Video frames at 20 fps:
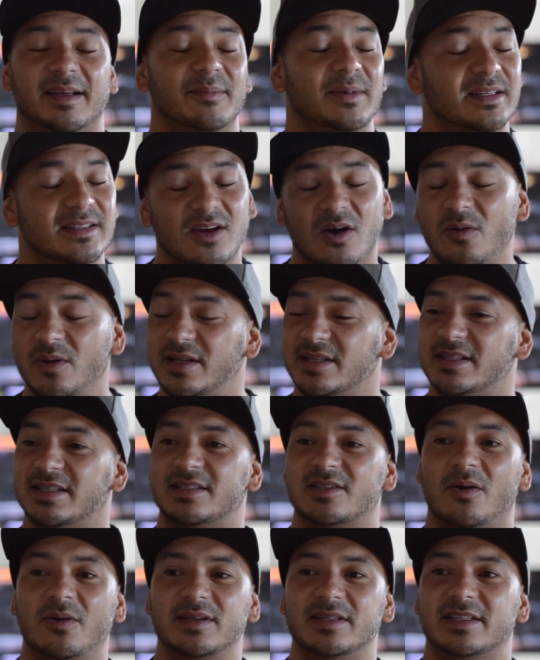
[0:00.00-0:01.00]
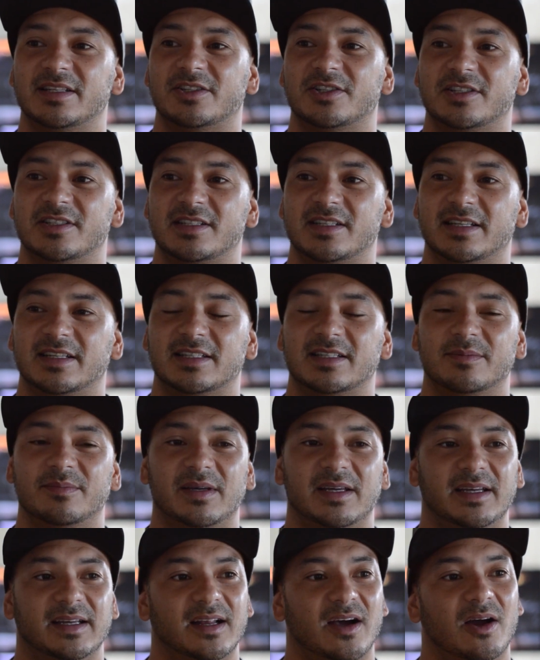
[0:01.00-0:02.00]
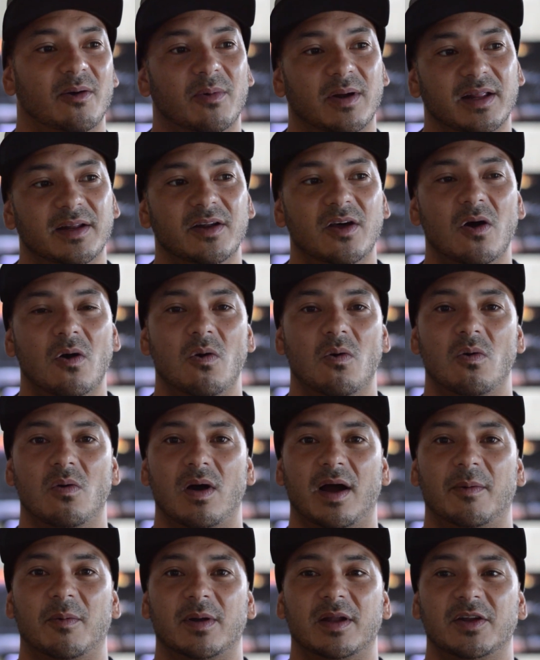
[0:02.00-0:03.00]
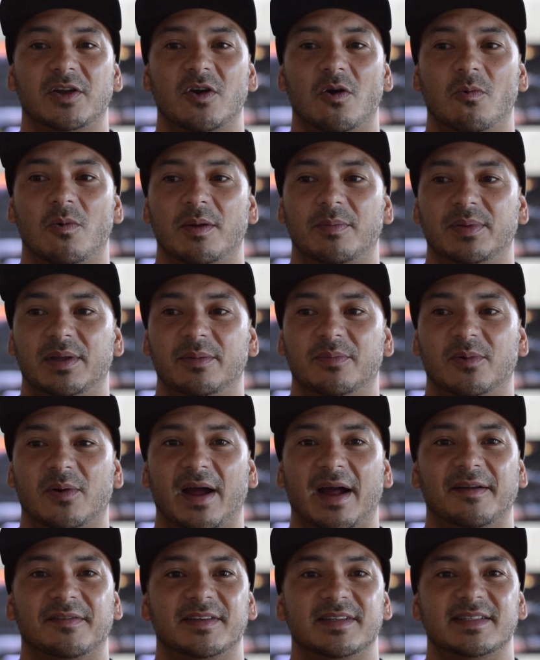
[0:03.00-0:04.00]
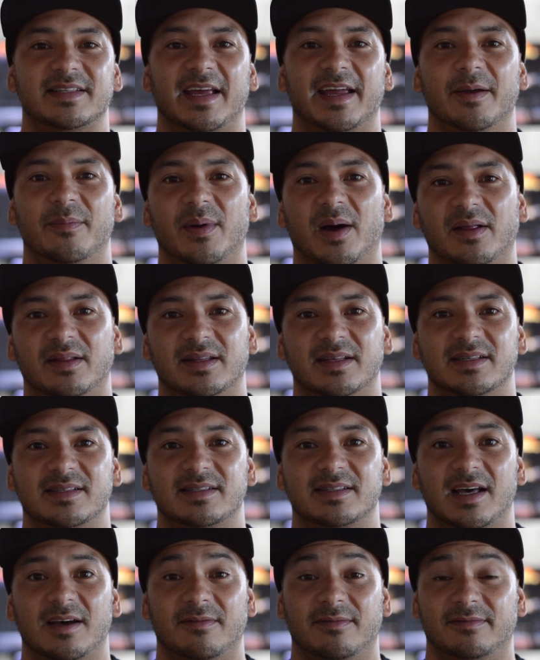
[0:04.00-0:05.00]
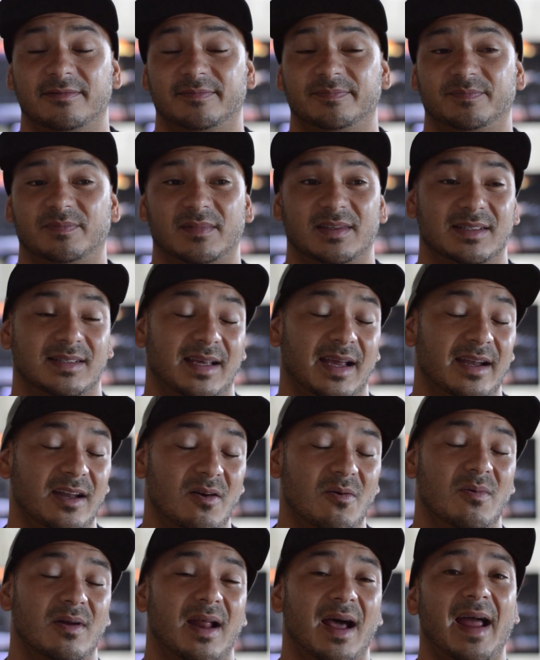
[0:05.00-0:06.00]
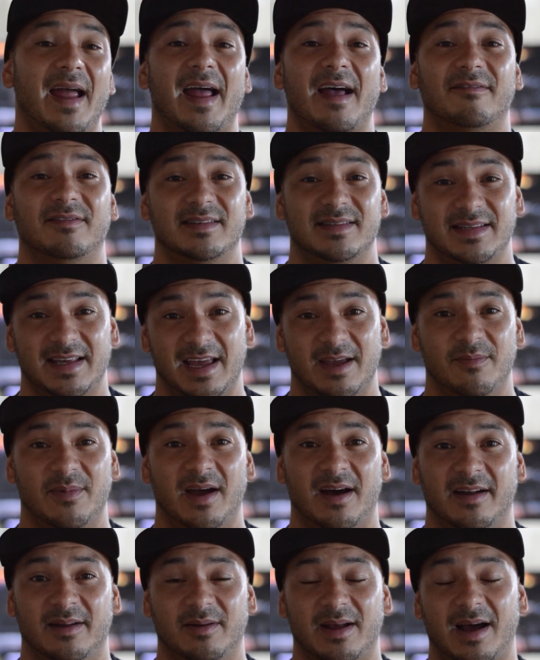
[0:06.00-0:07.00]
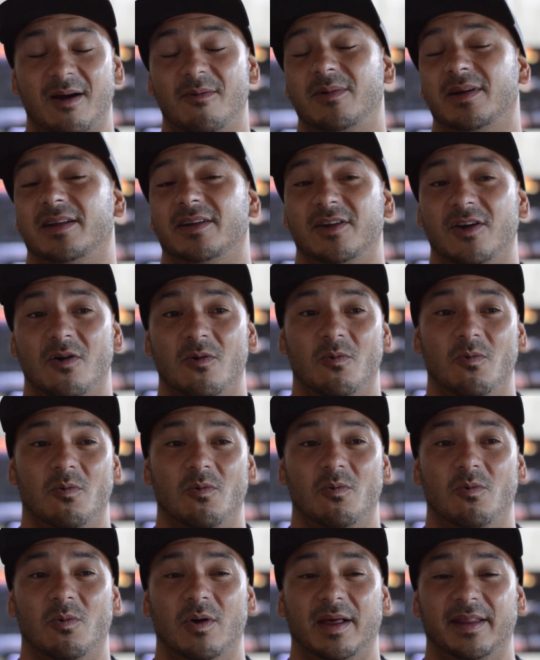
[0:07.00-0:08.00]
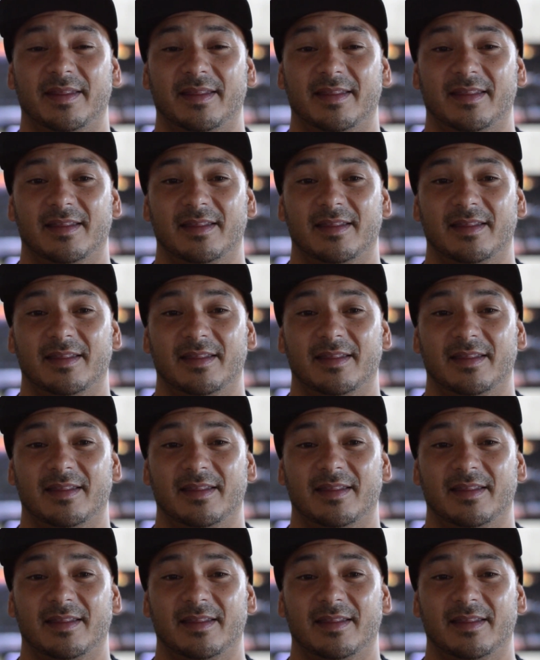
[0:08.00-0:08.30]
I mean, it's always interesting to me. You know, I want to know what people have to say about this stuff, because I know what I have to say about it. I want to know what